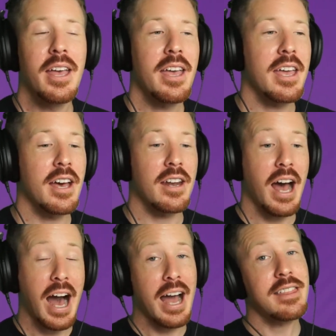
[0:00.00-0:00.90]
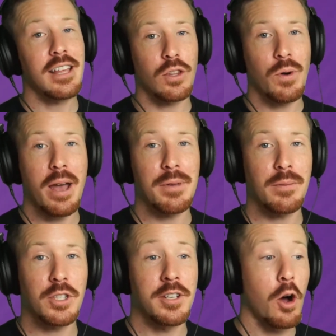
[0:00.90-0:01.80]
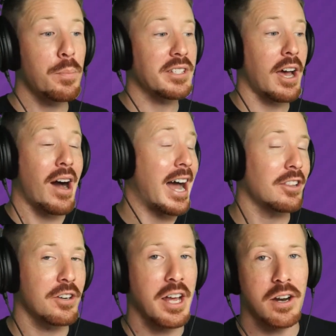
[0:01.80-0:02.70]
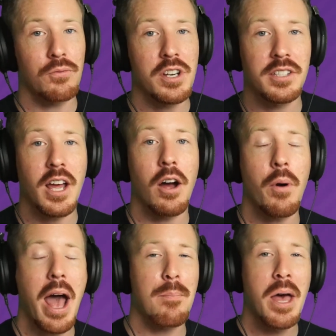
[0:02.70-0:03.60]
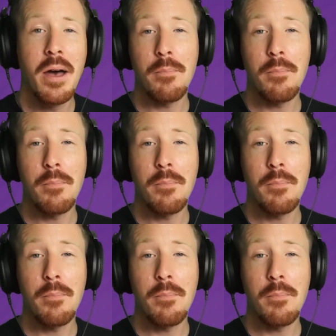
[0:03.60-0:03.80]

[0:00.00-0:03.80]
And I think the rhyme game's dope. It's how I learned how to freestyle rap.